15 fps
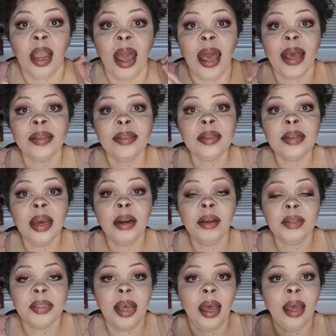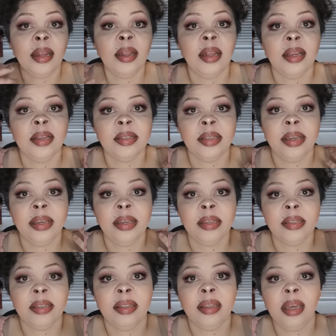as the title said, this
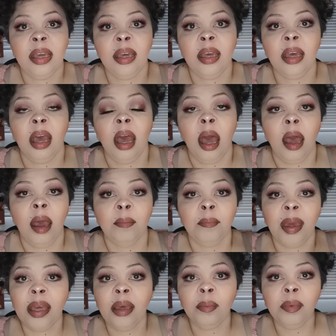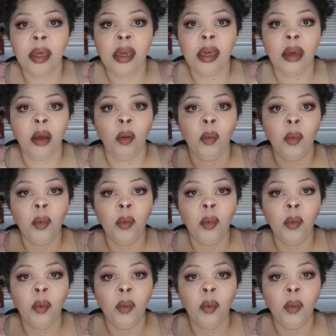is the MakeupGeek